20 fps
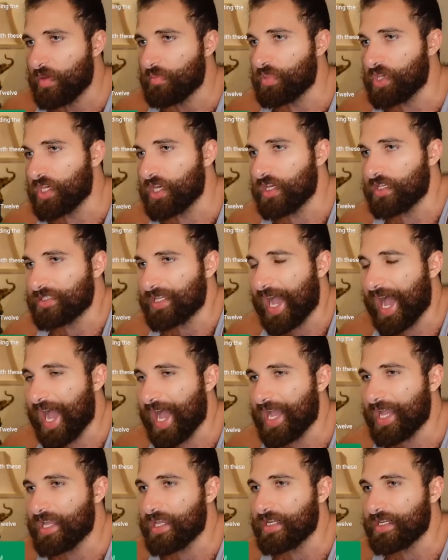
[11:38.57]
because
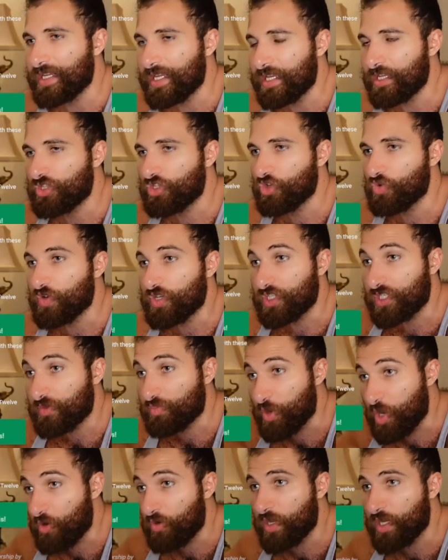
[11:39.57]
I need to
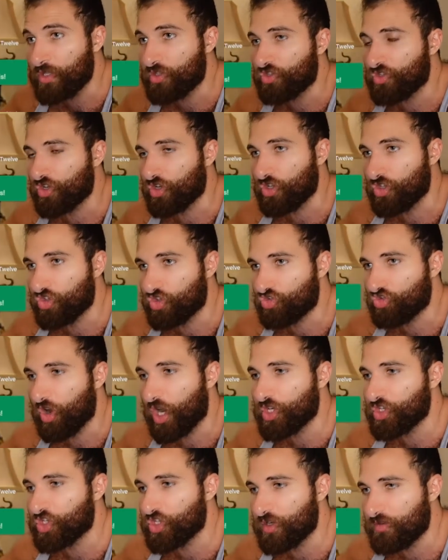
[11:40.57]
experience the
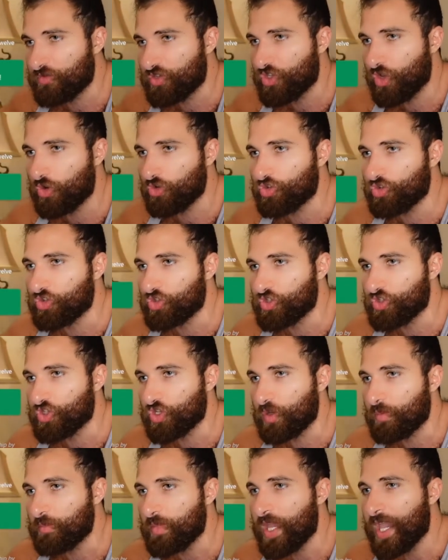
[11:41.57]
construction of
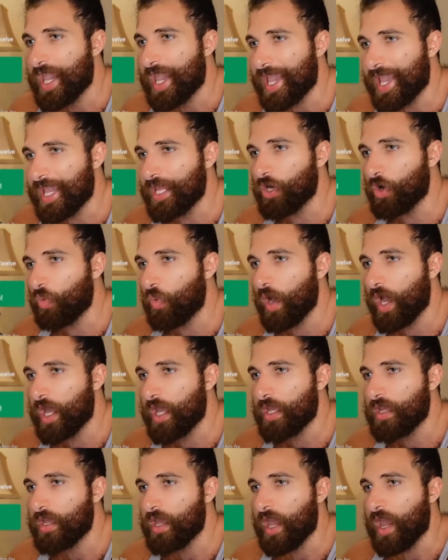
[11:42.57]
socialism in a
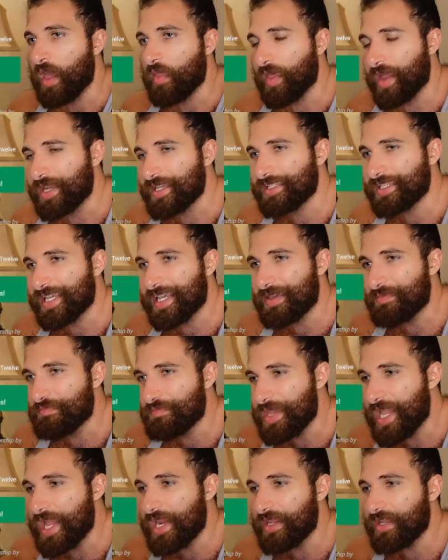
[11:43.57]
way that is
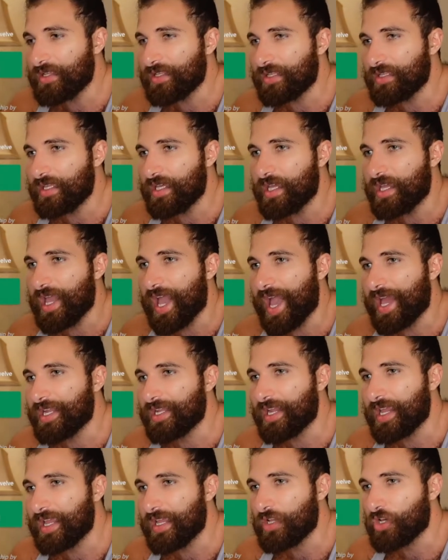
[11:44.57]
immediately
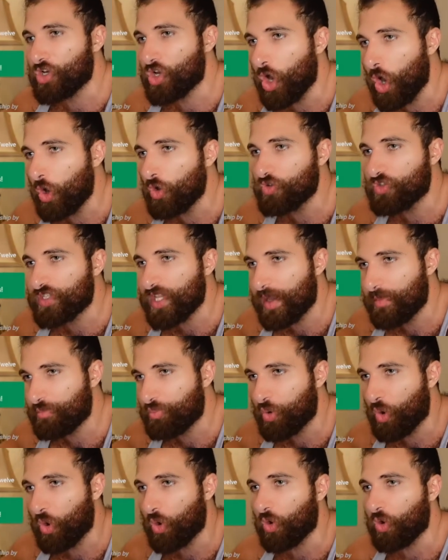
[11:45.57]
and
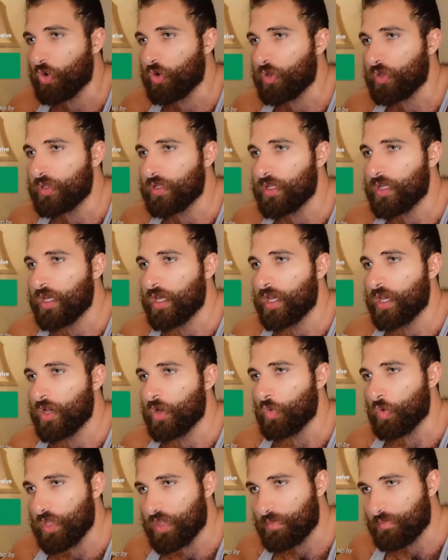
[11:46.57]
cotemporal
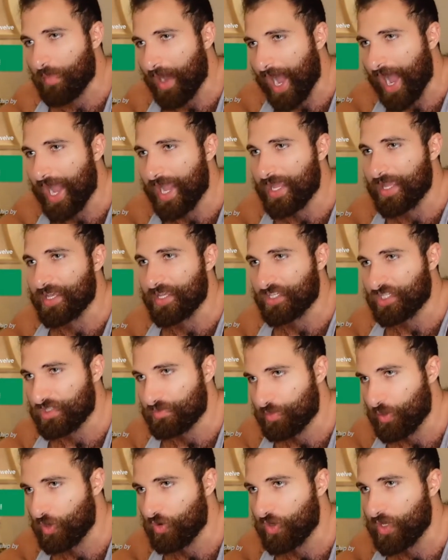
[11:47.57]
with my
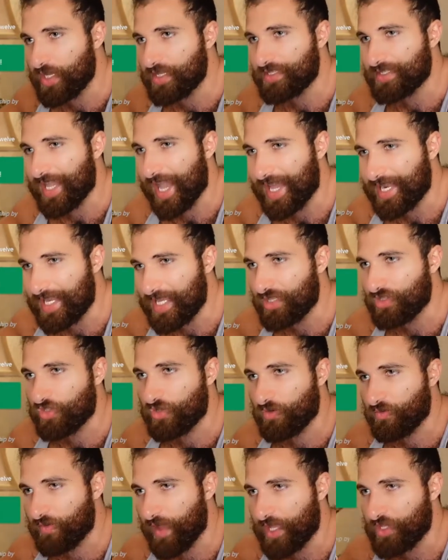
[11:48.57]
experience and
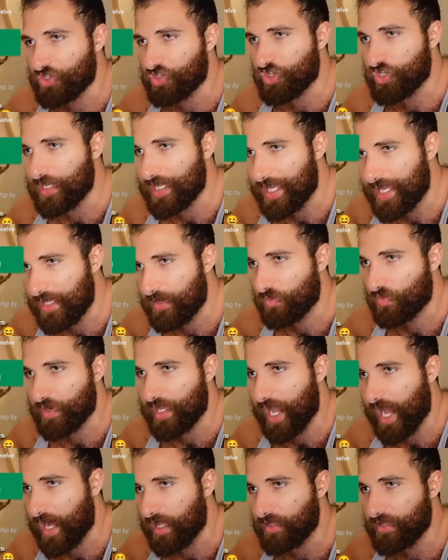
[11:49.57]
intervention in
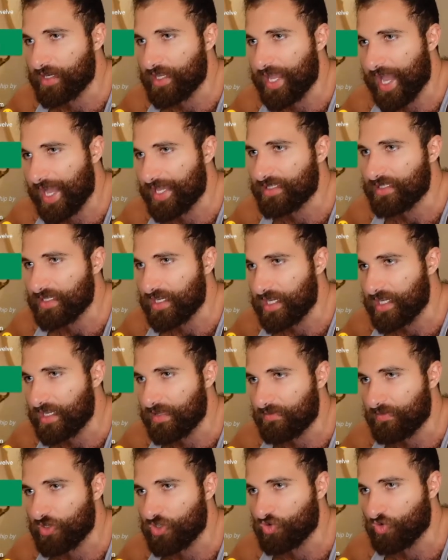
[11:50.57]
reality as an
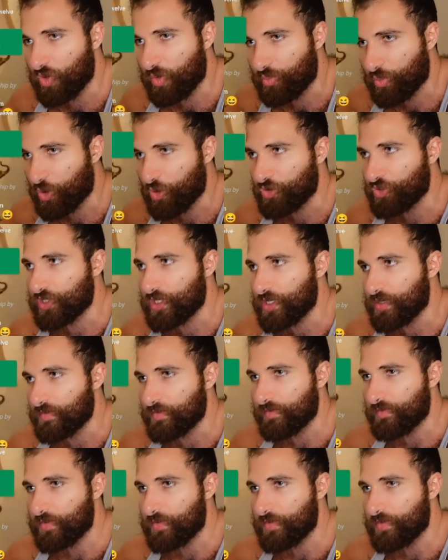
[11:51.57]
individual person.